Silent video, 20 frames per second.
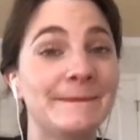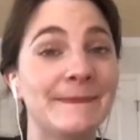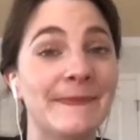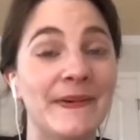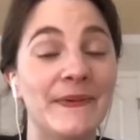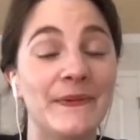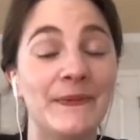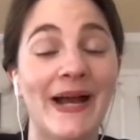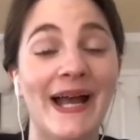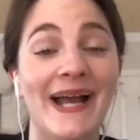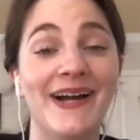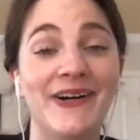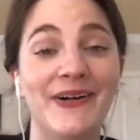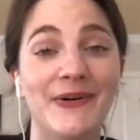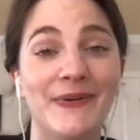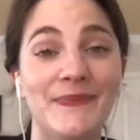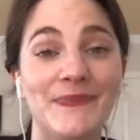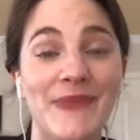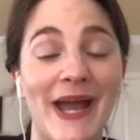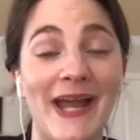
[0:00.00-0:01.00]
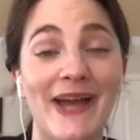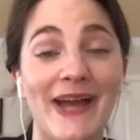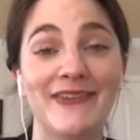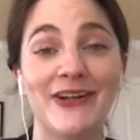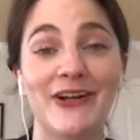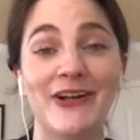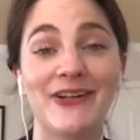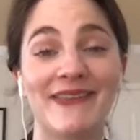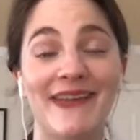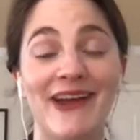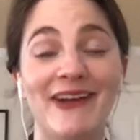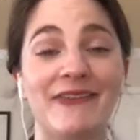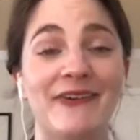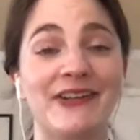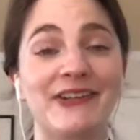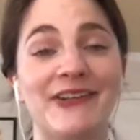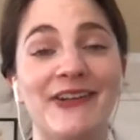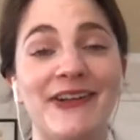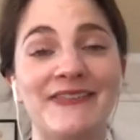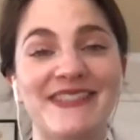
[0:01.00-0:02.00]
Wow, I haven't heard that
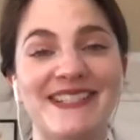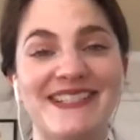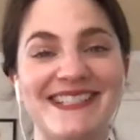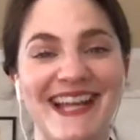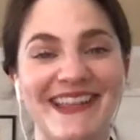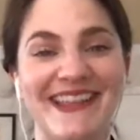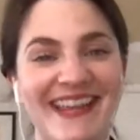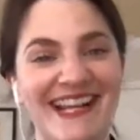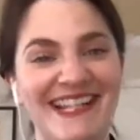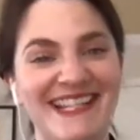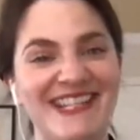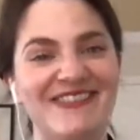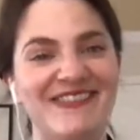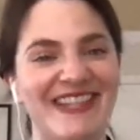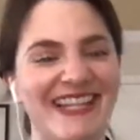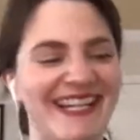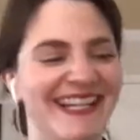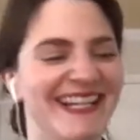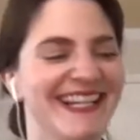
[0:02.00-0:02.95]
one. You'll have to send that to me.